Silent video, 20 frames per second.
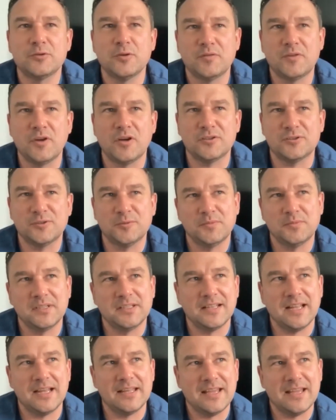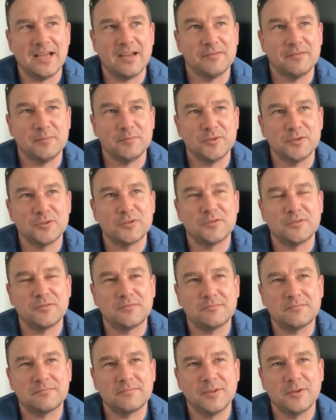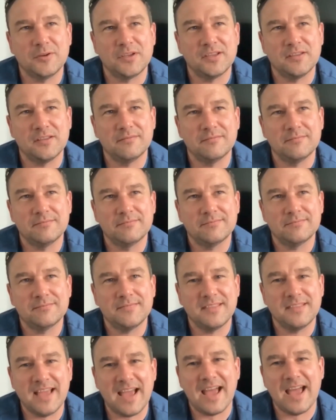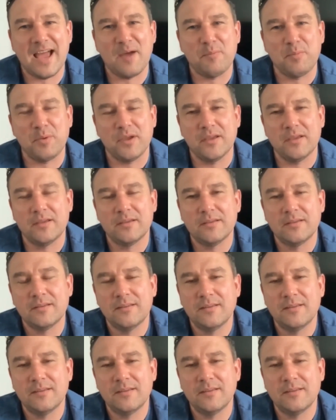have got something like that of them just looking that happy.